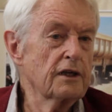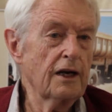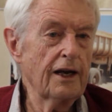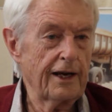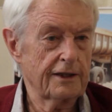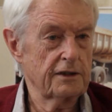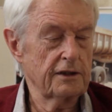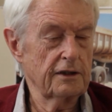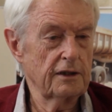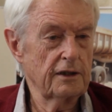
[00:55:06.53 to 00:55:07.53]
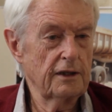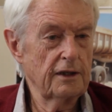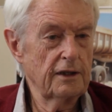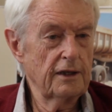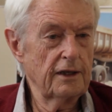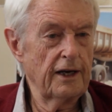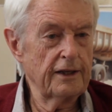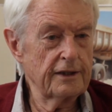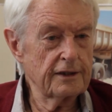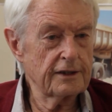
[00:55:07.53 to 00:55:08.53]
relaxed.
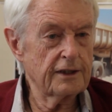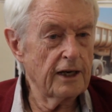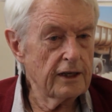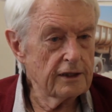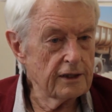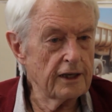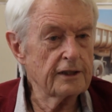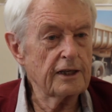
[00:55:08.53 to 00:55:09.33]
And the strength